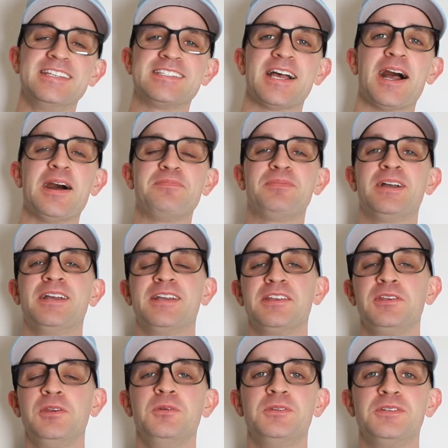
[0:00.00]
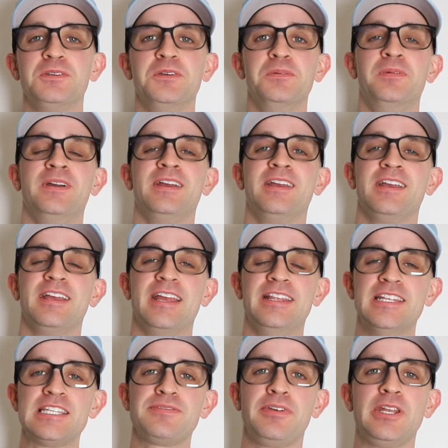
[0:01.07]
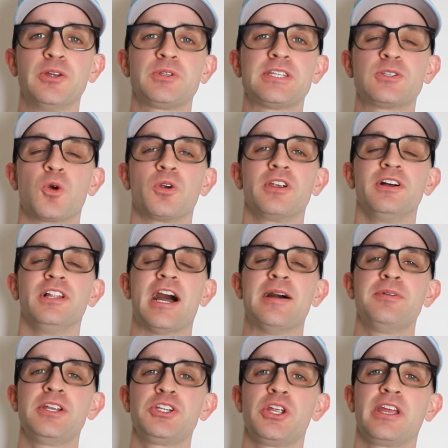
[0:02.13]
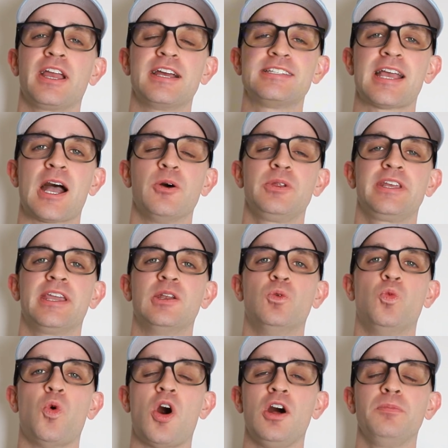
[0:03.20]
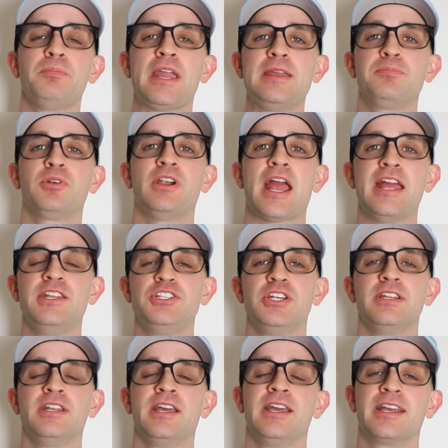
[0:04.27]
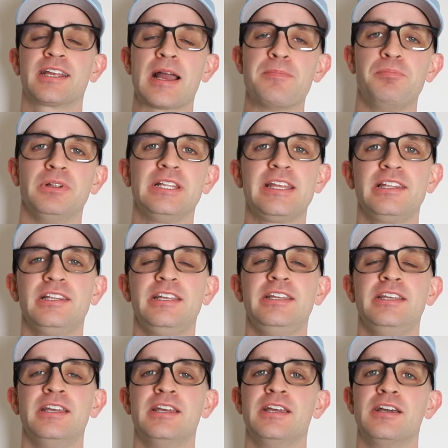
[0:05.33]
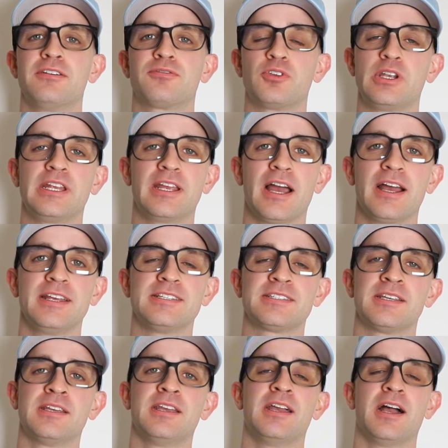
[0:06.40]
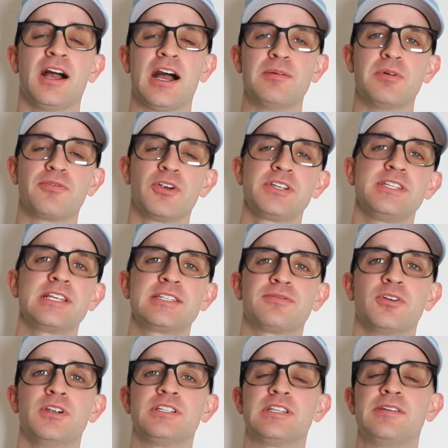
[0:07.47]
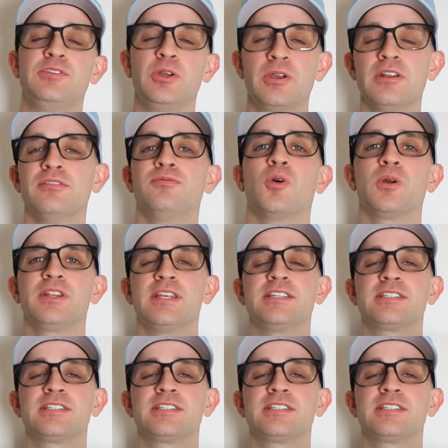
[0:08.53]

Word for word: is up YouTube? In this video tutorial, I'm gonna show you guys how to get Wallpaper Engine completely free, guys. Uh, but first things first, if you can afford